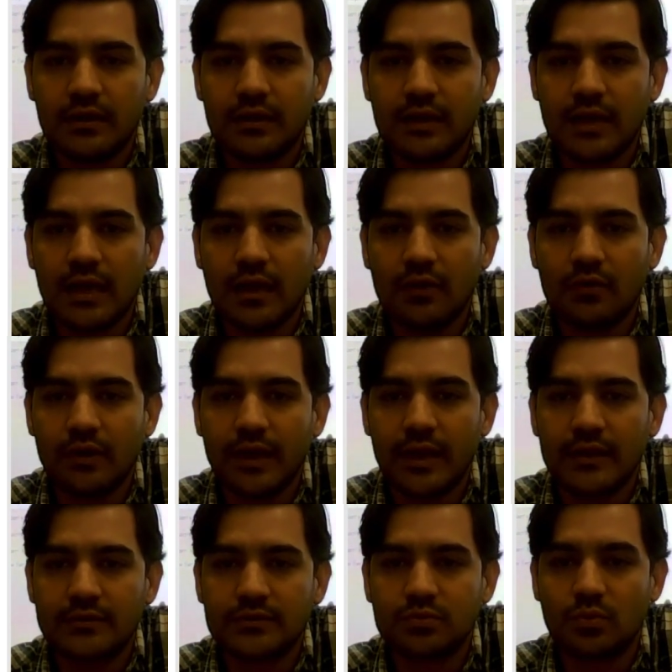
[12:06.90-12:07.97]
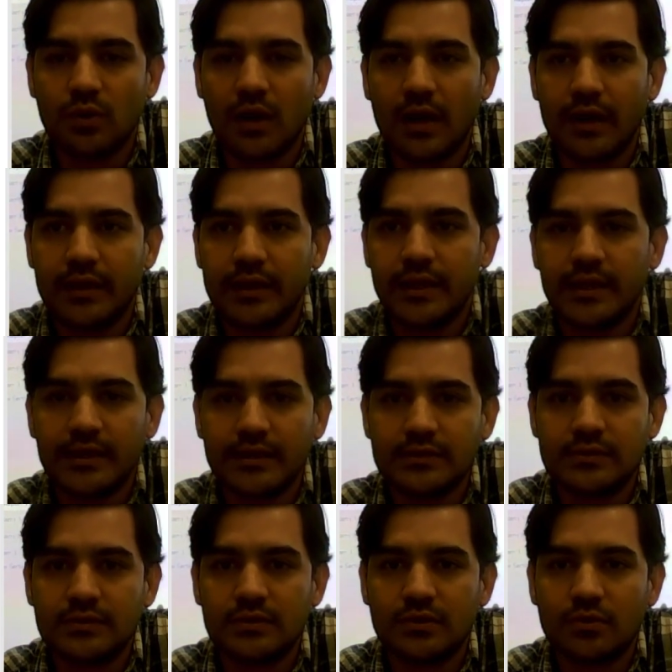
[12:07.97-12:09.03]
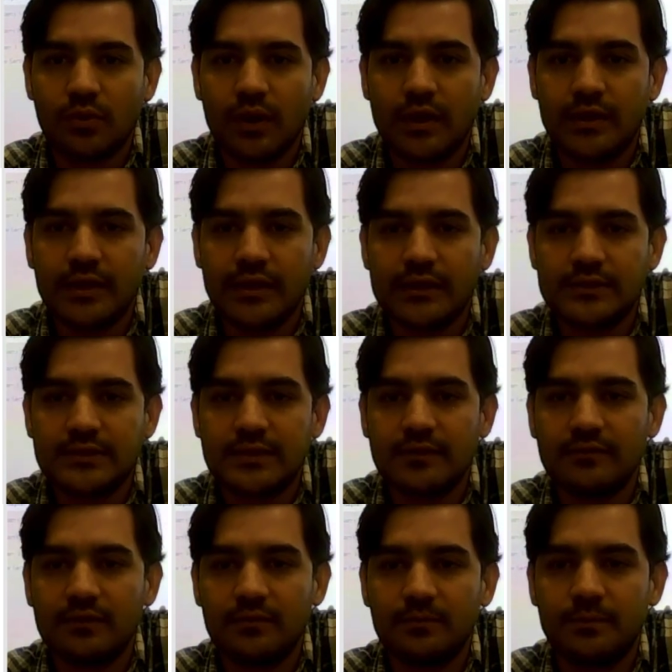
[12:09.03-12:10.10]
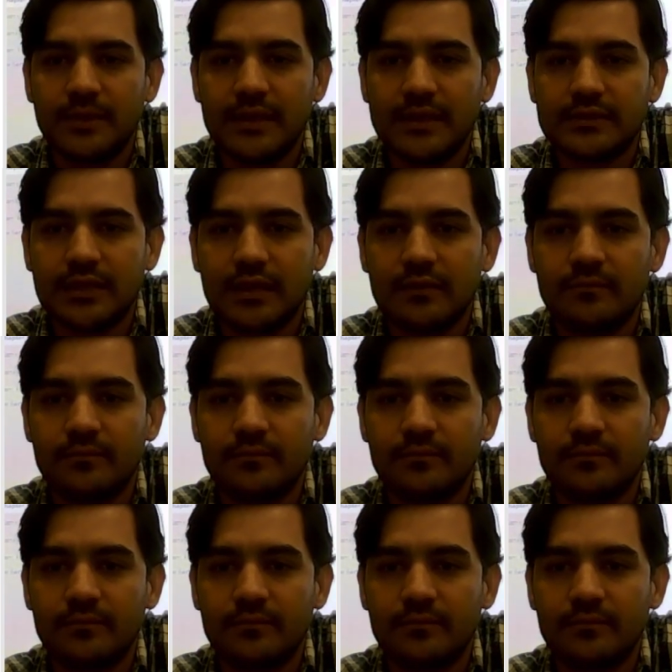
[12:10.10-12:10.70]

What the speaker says: tau xy is 27 psi.